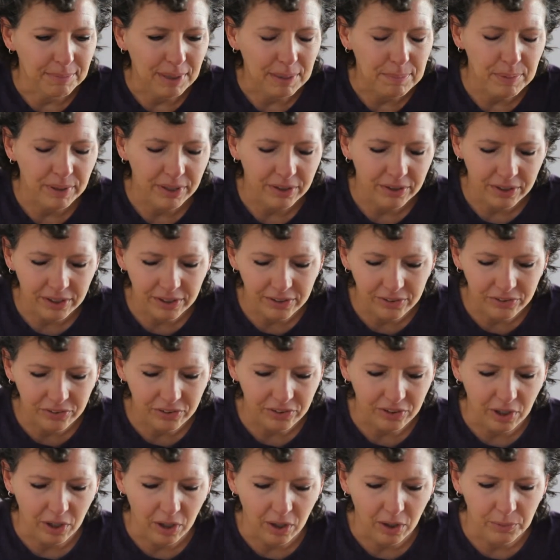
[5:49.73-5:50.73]
My
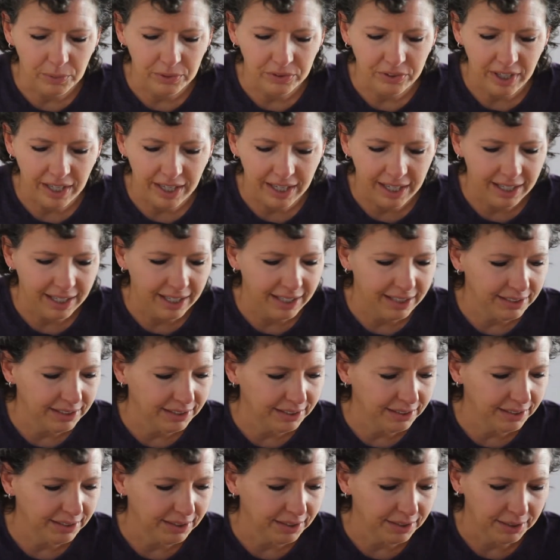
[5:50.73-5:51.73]
parents always had
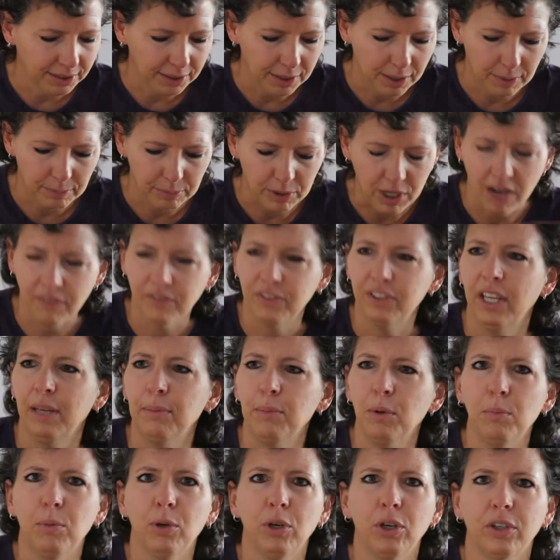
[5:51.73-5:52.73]
coffee
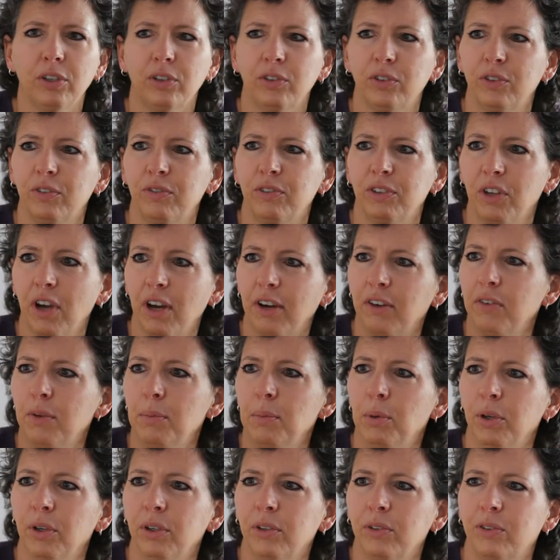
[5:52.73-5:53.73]
table books, photography
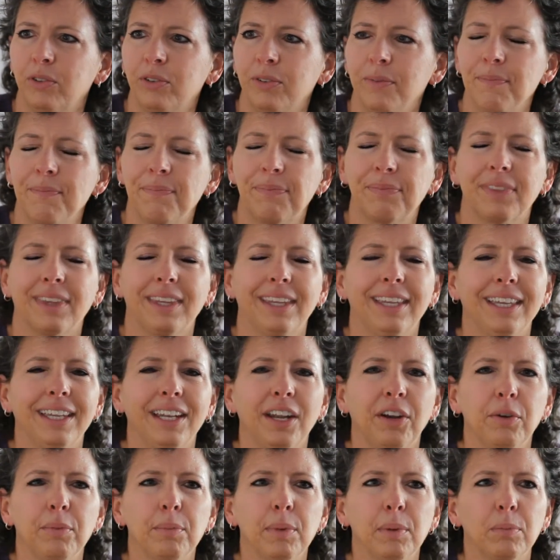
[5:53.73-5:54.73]
books,
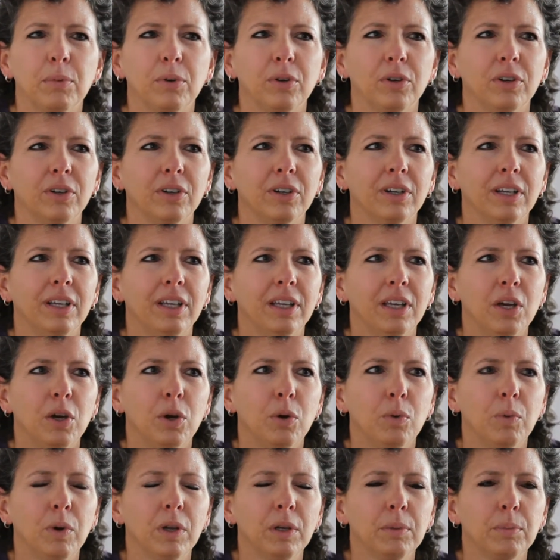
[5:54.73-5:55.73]
and I remember
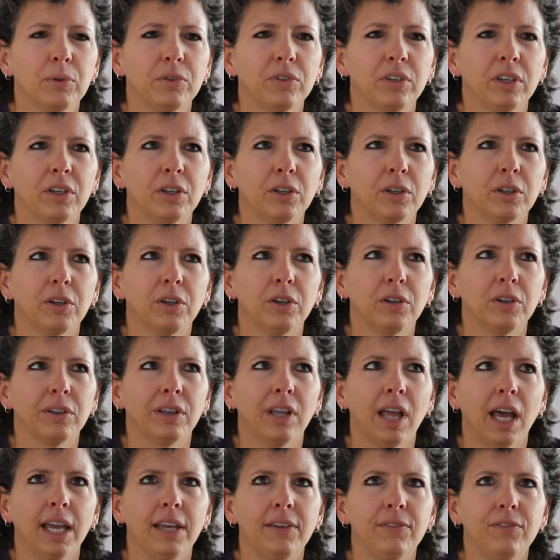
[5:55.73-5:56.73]
one in particular,
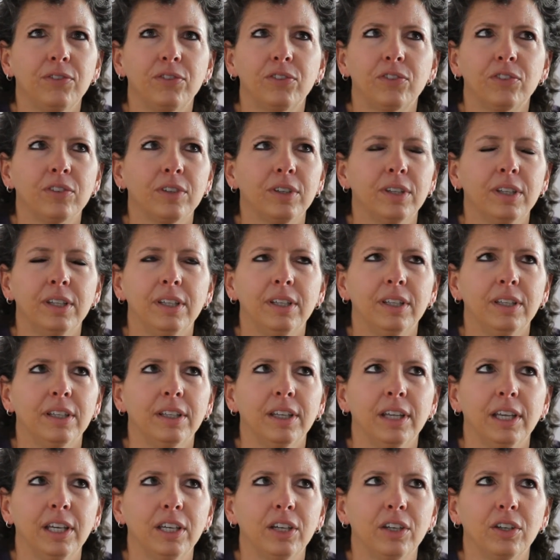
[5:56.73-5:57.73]
Life's,
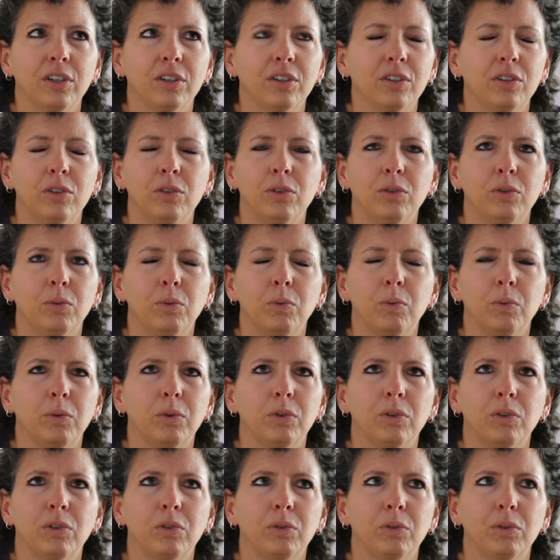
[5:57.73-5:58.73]
like
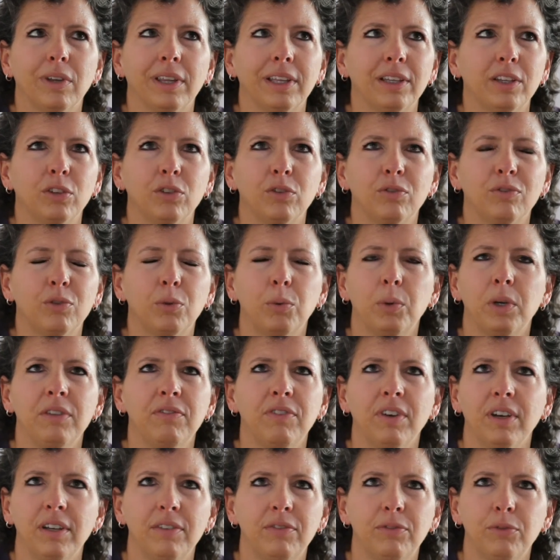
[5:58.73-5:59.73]
the
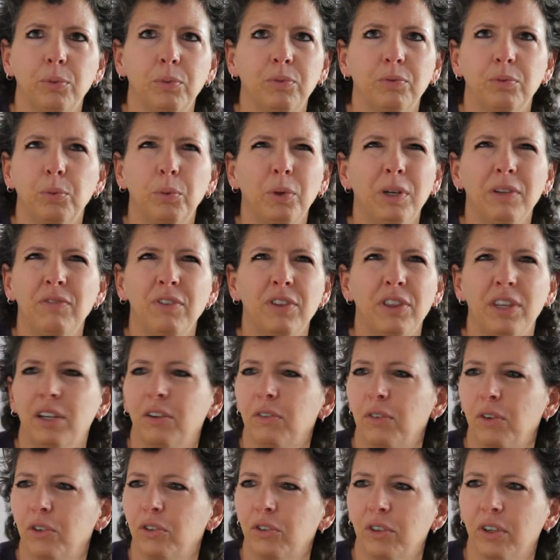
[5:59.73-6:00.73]
25th
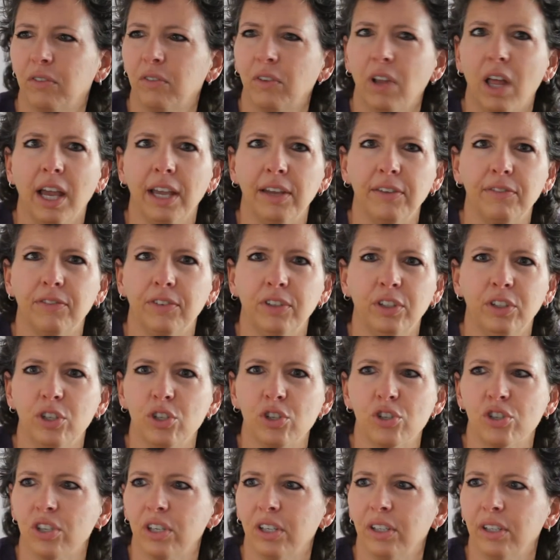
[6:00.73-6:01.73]
anniversary of Life
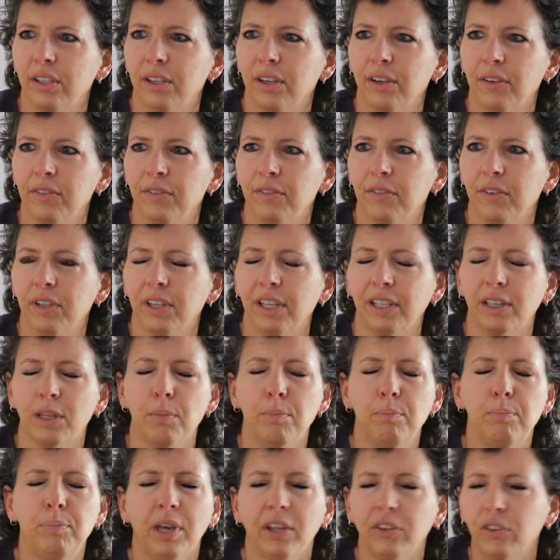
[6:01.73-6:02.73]
edition of like the
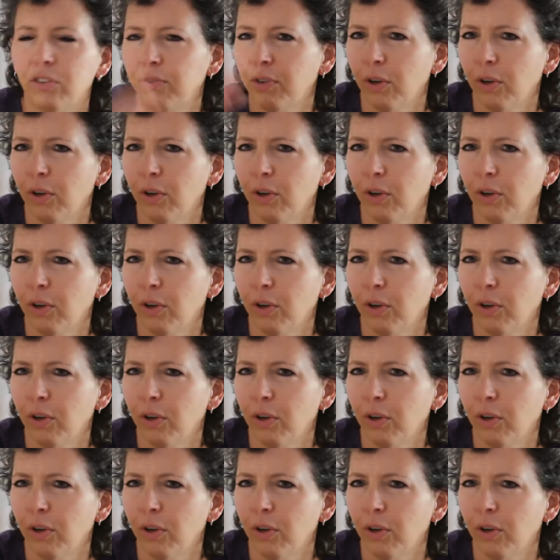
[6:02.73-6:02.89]
best